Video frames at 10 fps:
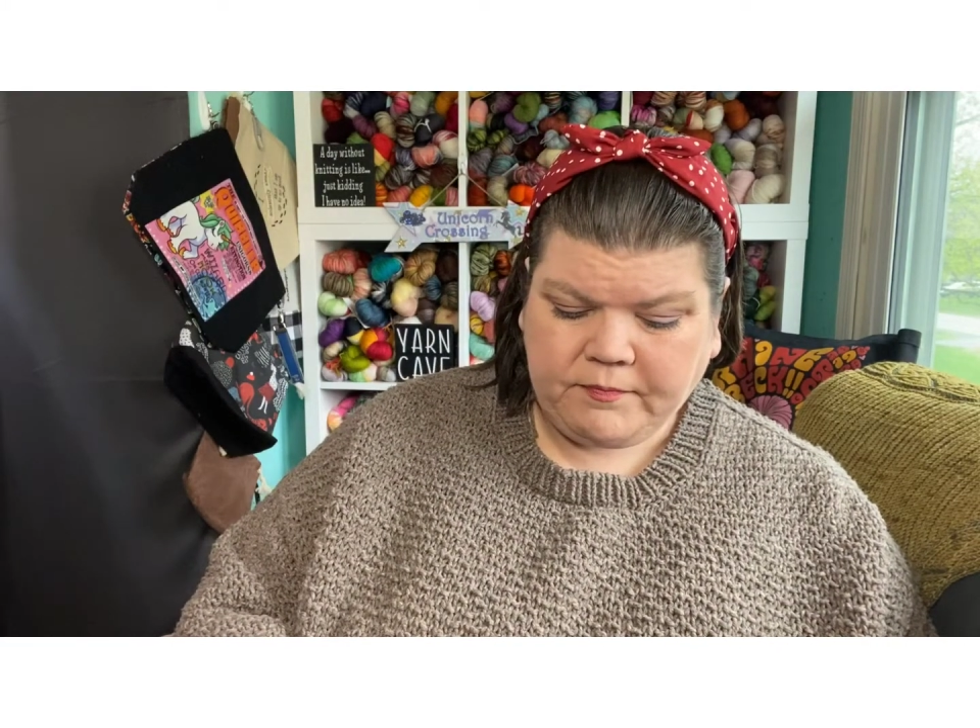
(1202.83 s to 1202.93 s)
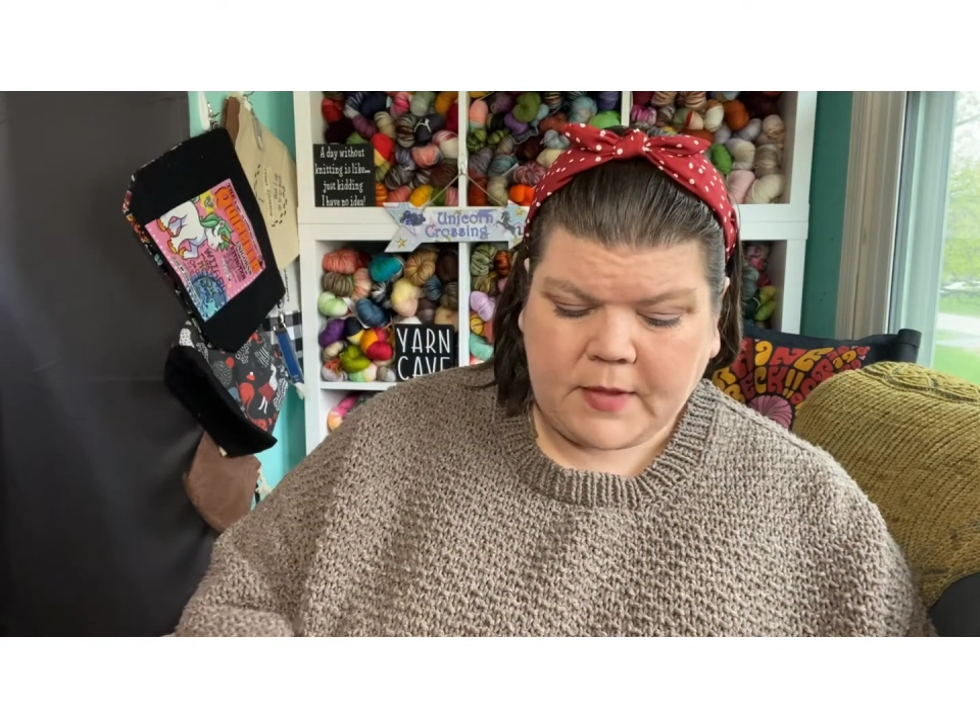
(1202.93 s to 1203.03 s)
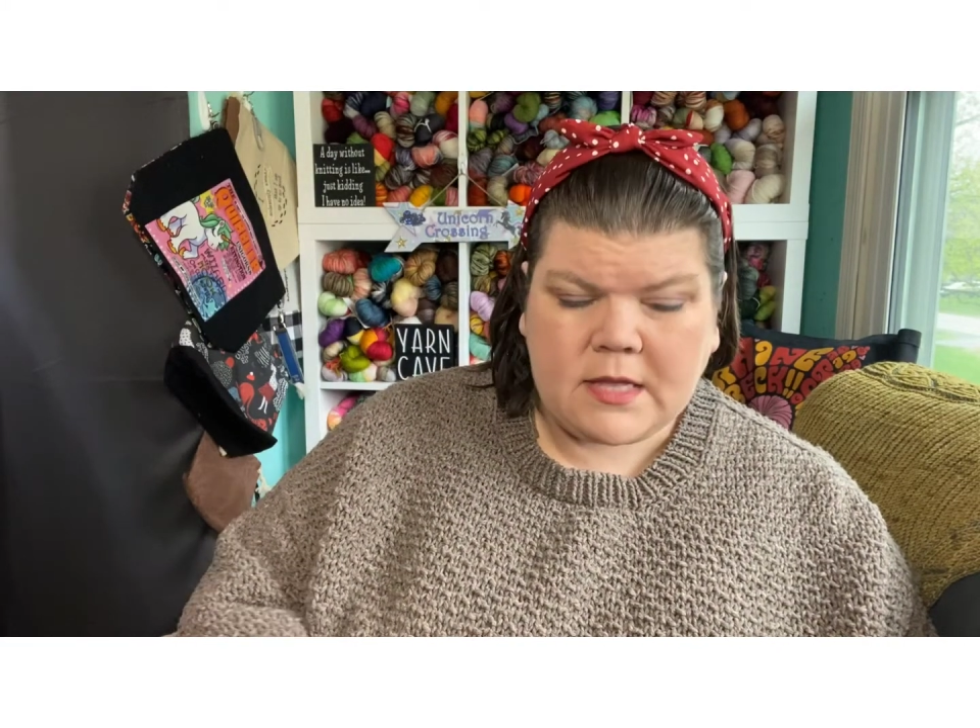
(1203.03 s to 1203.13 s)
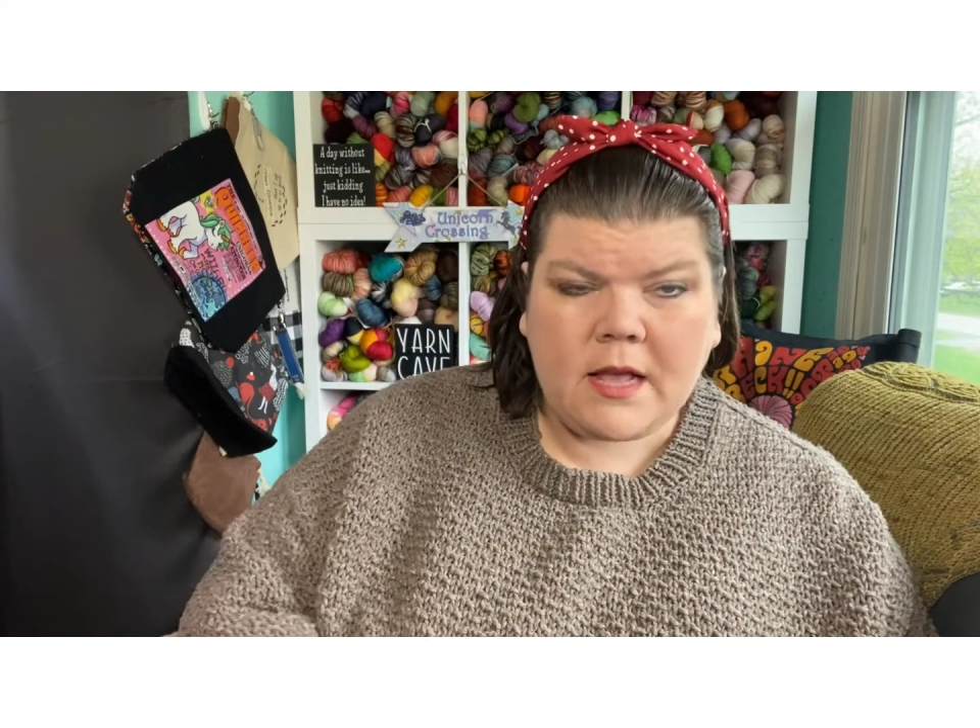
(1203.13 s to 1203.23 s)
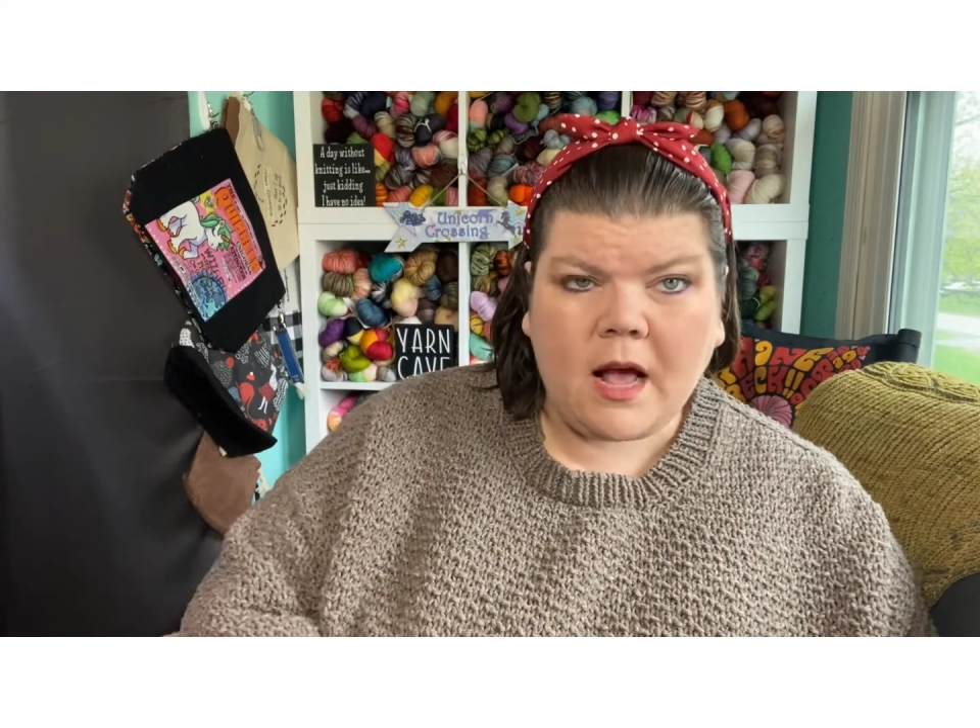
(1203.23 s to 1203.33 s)

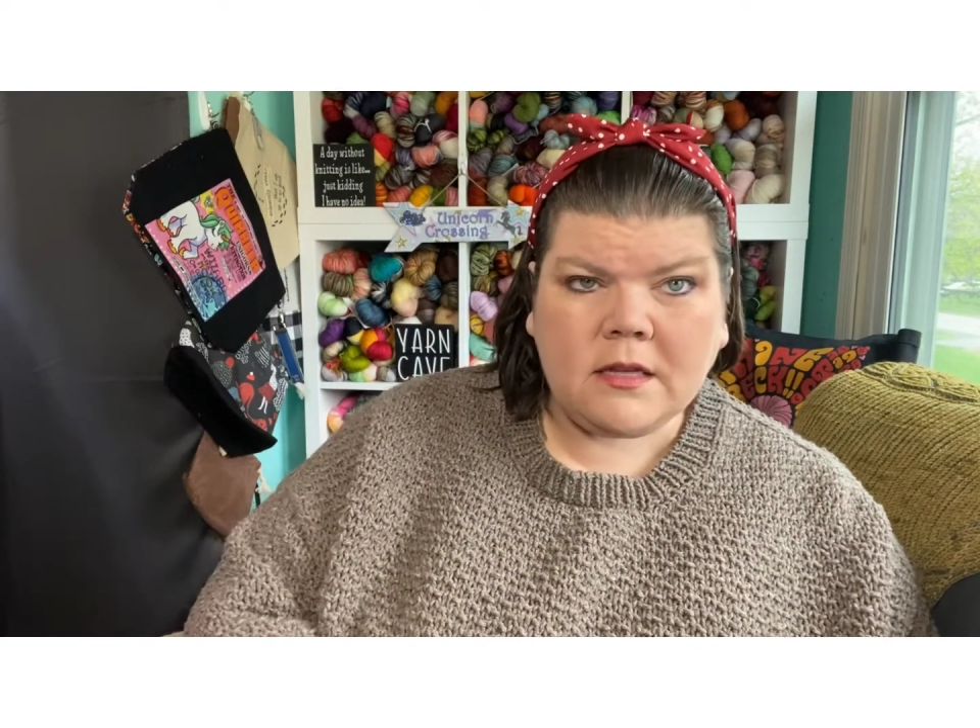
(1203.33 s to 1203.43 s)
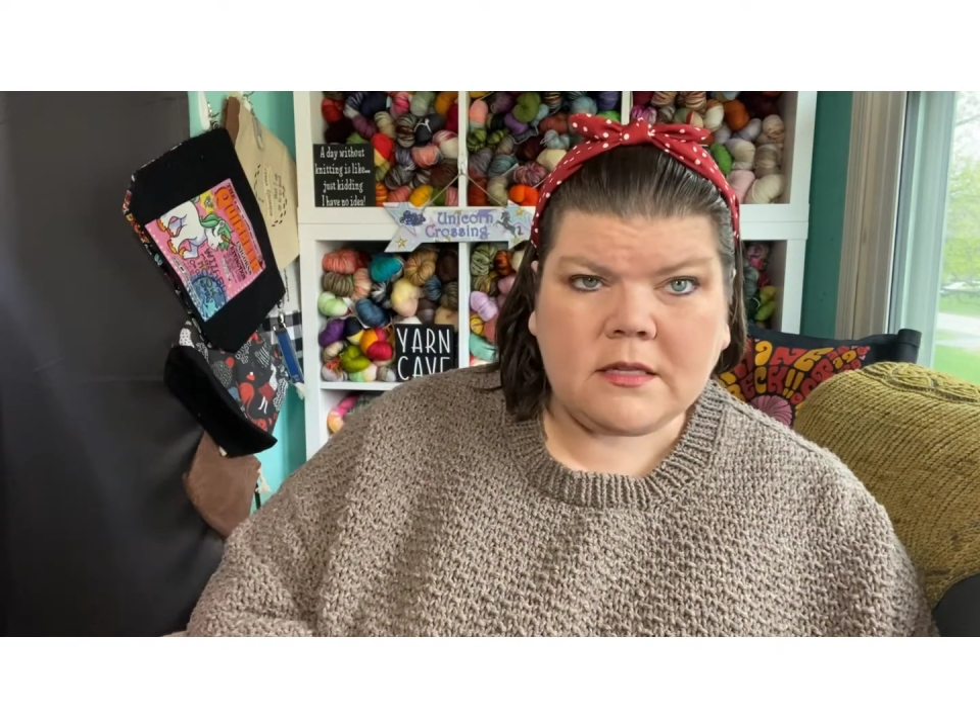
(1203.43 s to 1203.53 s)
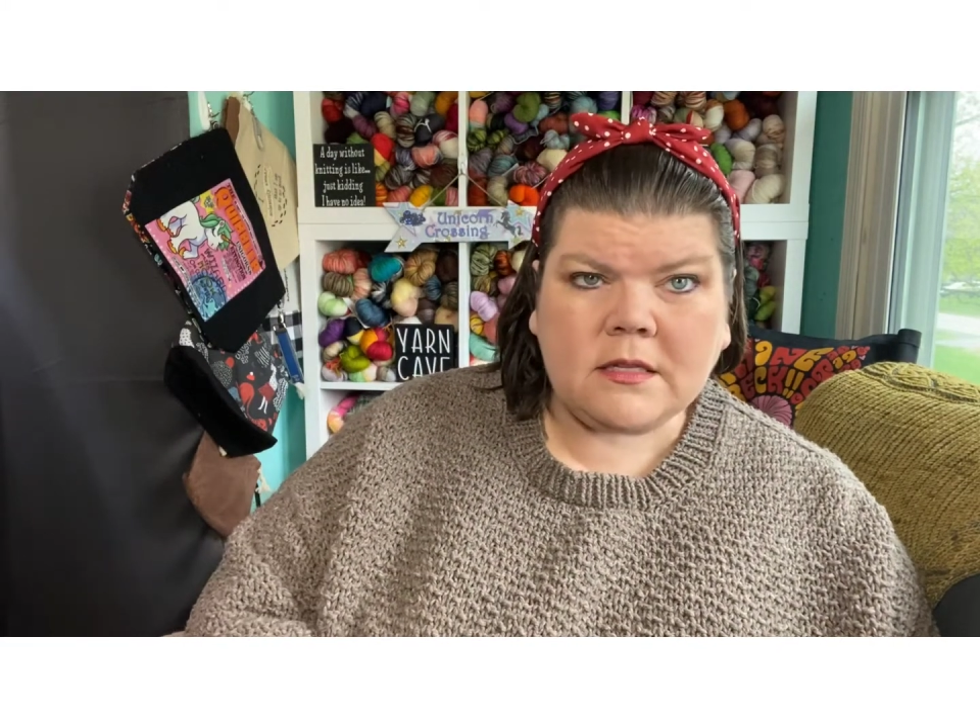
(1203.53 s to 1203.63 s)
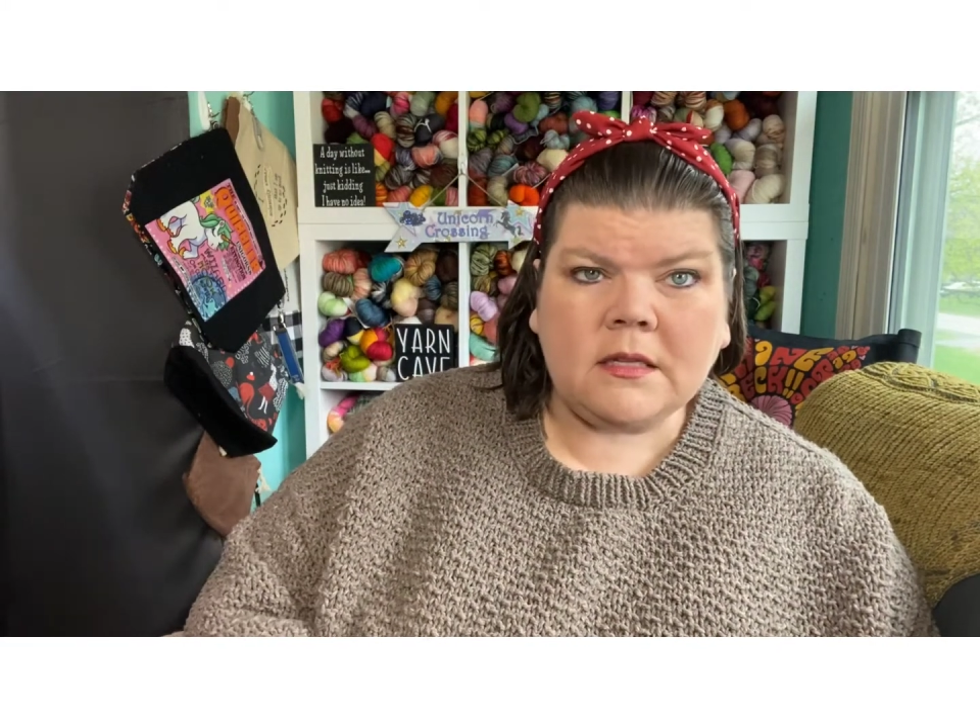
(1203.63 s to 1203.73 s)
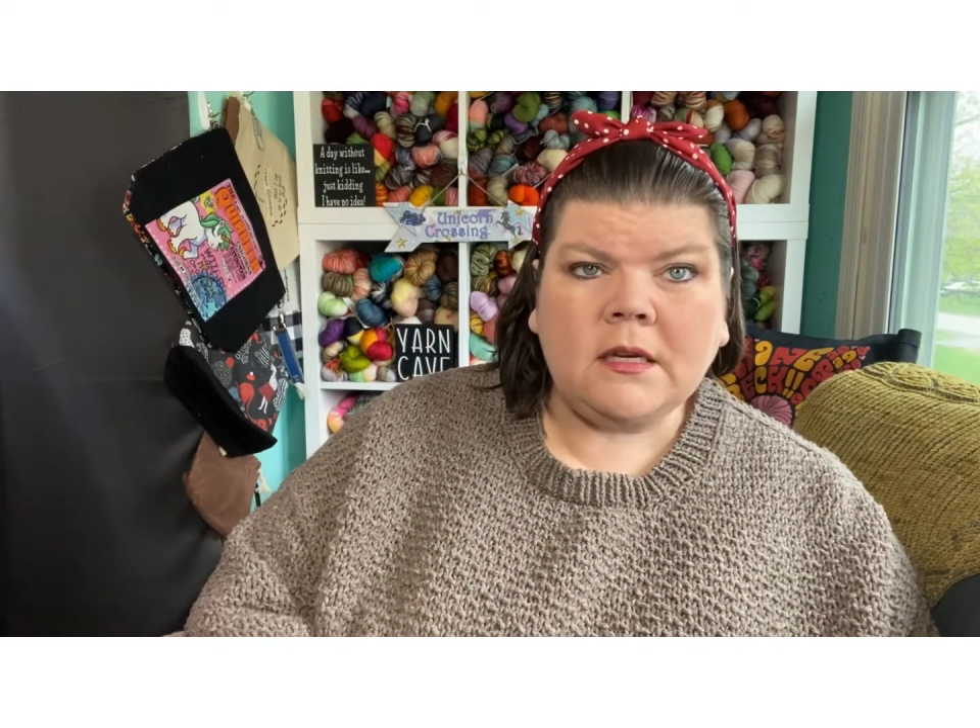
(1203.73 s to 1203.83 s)

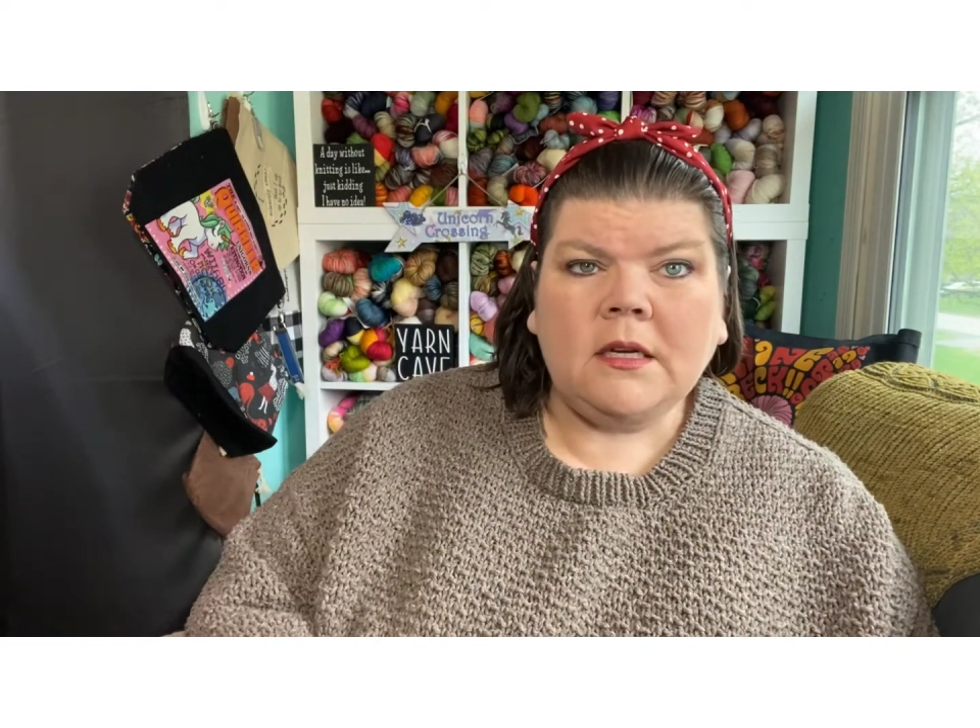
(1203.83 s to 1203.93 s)
socks.